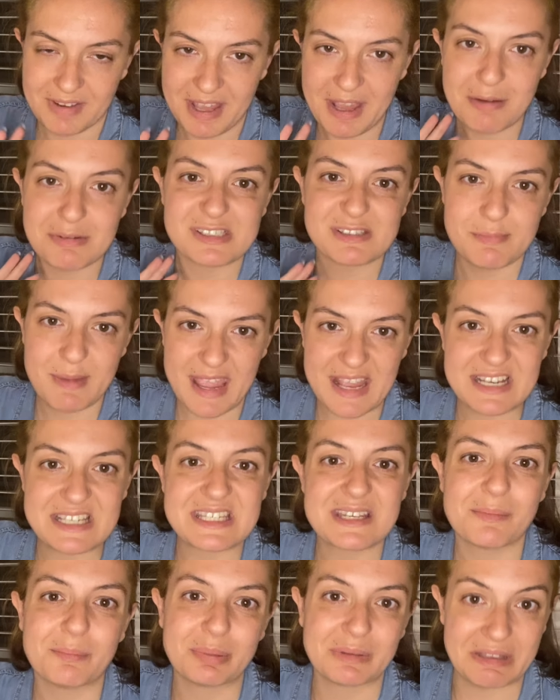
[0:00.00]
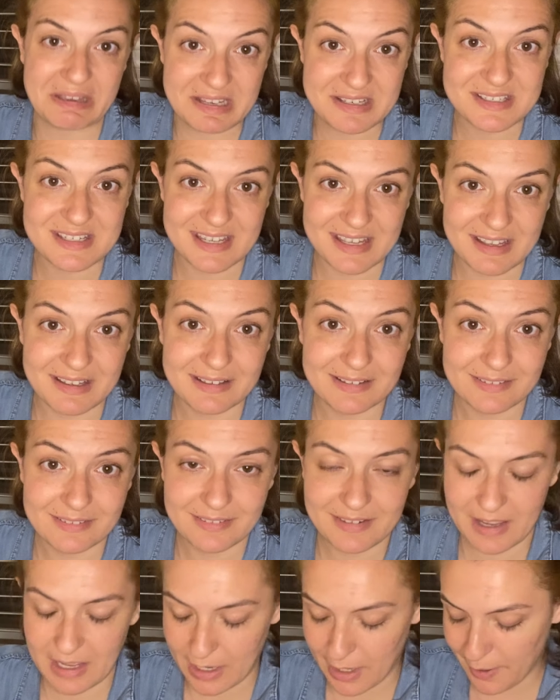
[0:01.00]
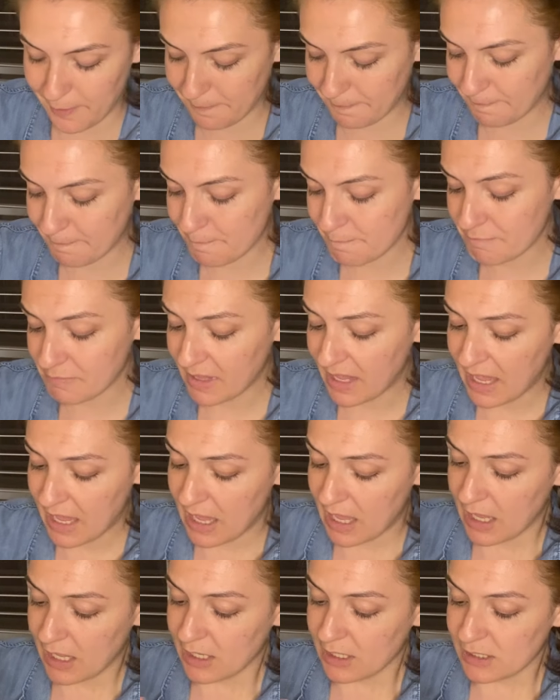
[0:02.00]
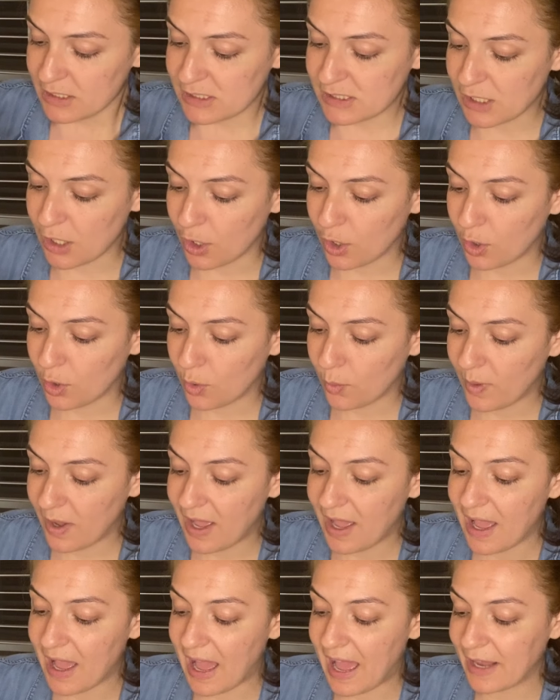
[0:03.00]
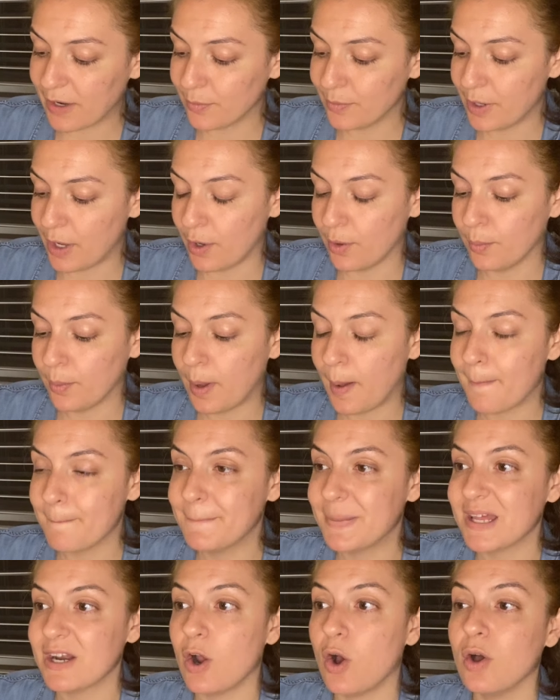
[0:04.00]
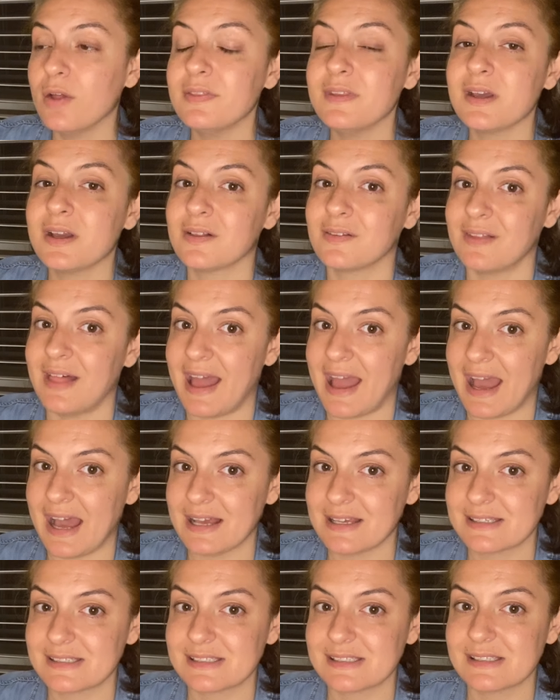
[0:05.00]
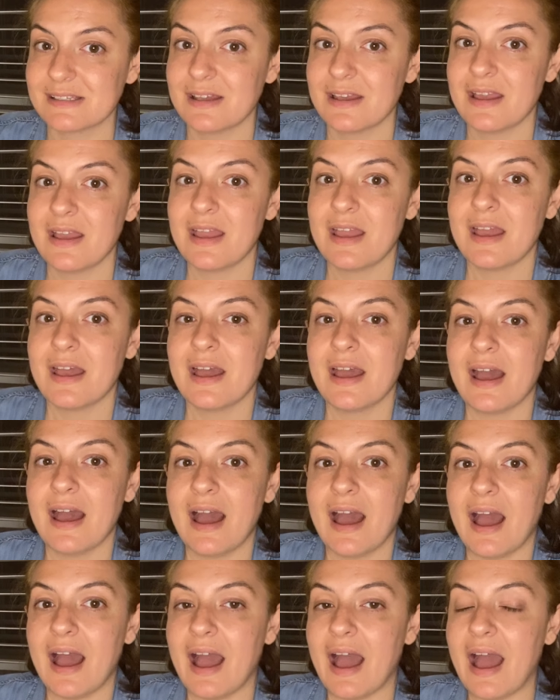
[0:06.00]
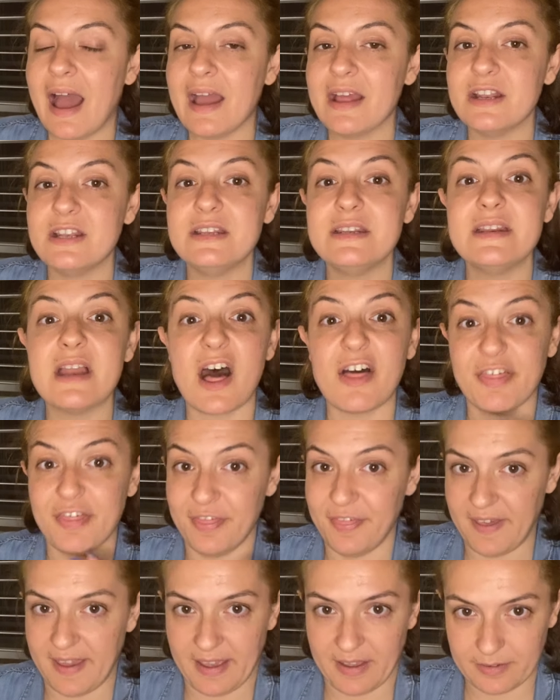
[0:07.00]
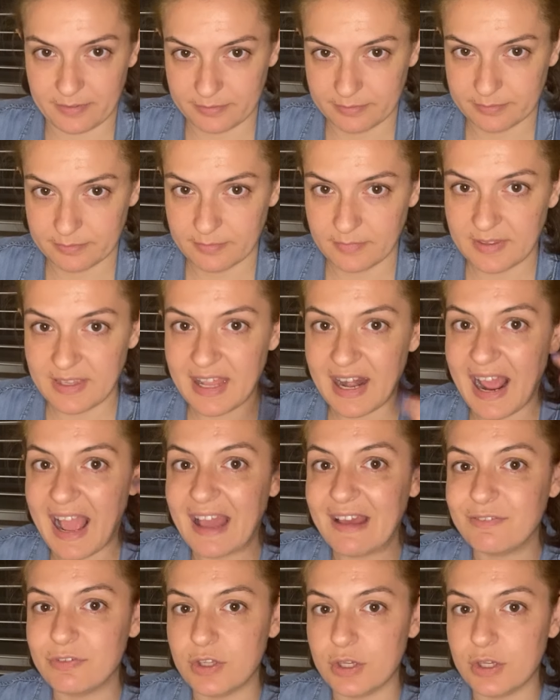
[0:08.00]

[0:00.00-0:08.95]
it was made to blend in, you know? So I don't know, but on the glass, nothing that I have